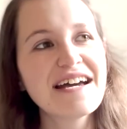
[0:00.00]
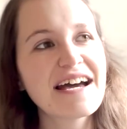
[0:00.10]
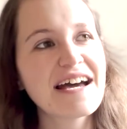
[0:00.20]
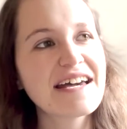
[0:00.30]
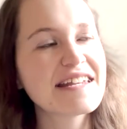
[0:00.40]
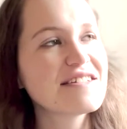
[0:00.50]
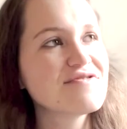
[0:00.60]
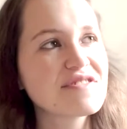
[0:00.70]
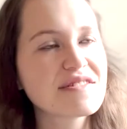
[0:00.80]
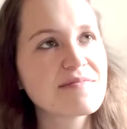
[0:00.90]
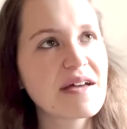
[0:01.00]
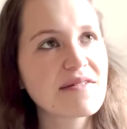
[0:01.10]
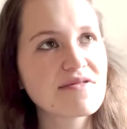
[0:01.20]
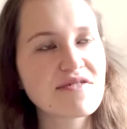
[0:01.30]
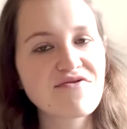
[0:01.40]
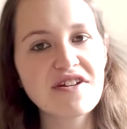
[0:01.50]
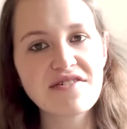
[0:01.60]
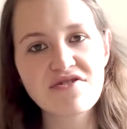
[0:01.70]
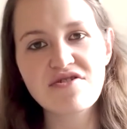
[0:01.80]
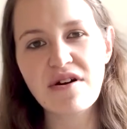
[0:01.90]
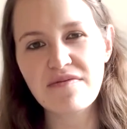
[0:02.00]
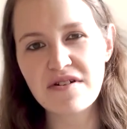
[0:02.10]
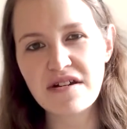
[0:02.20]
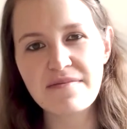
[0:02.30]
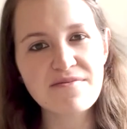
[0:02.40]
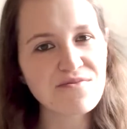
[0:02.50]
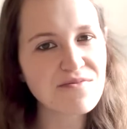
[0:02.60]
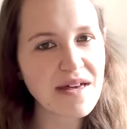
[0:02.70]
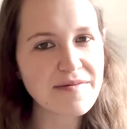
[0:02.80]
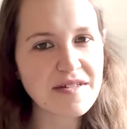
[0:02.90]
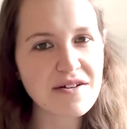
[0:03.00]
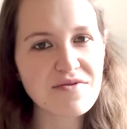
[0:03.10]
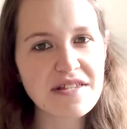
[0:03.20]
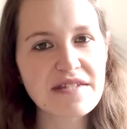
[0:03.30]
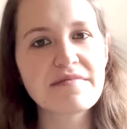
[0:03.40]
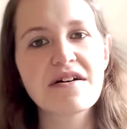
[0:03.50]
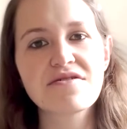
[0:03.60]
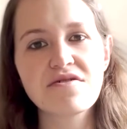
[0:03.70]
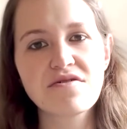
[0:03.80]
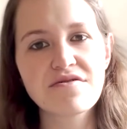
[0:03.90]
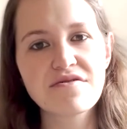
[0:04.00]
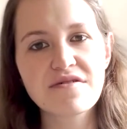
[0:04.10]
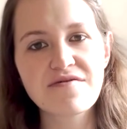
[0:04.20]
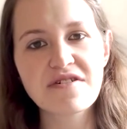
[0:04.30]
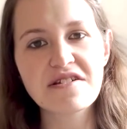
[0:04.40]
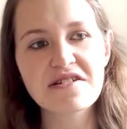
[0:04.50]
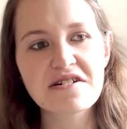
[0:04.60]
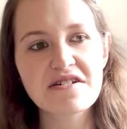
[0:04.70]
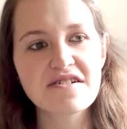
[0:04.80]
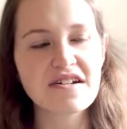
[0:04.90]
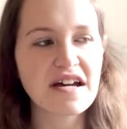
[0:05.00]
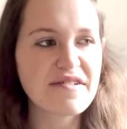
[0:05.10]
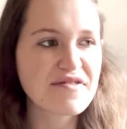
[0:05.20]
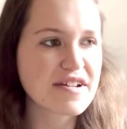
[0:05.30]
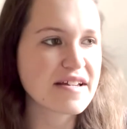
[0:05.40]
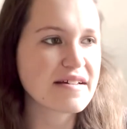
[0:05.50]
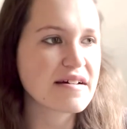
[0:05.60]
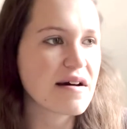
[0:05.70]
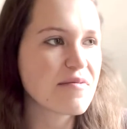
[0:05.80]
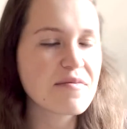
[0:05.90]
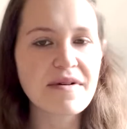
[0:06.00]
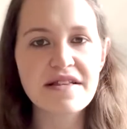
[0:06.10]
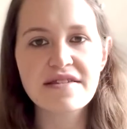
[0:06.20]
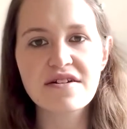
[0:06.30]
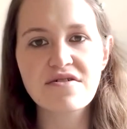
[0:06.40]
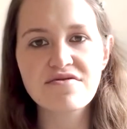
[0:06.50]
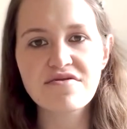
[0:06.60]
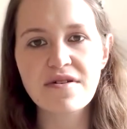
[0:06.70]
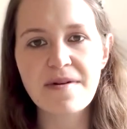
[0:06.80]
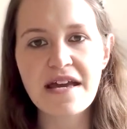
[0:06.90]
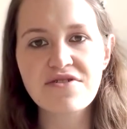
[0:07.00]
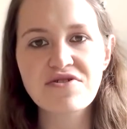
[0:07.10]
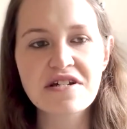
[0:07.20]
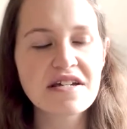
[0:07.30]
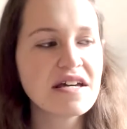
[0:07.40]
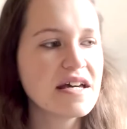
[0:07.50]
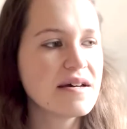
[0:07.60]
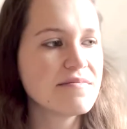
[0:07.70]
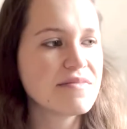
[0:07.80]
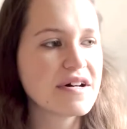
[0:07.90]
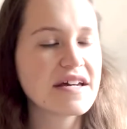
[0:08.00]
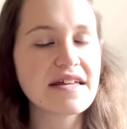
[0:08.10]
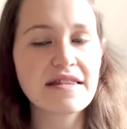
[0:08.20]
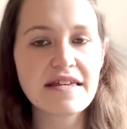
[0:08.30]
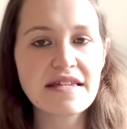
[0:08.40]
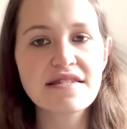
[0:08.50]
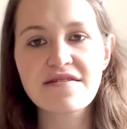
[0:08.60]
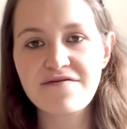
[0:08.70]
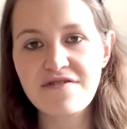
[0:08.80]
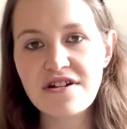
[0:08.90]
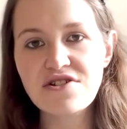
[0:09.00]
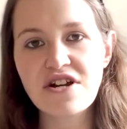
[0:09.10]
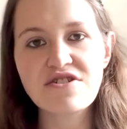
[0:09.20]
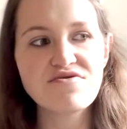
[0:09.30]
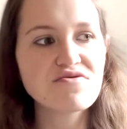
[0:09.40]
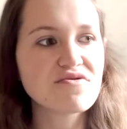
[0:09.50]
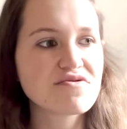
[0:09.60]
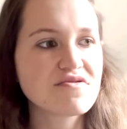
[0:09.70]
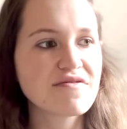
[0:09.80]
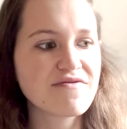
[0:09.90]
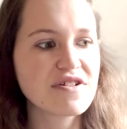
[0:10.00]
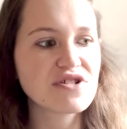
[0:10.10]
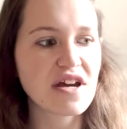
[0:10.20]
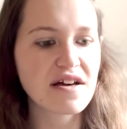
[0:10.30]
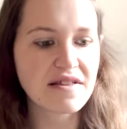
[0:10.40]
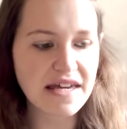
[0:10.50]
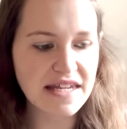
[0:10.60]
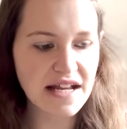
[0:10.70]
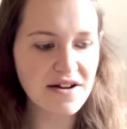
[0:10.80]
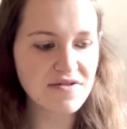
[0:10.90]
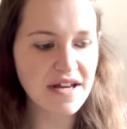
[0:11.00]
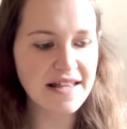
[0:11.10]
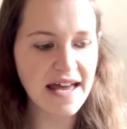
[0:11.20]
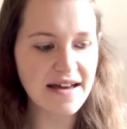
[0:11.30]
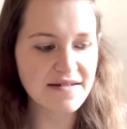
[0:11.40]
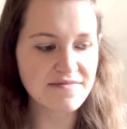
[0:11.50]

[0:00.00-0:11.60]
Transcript: and I do this sometimes with the freezer too. Maybe like once a month, I'll go through the freezer. Every couple months, I go through the pantry. But at least the fridge, I do go through the fridge and clean it out, and that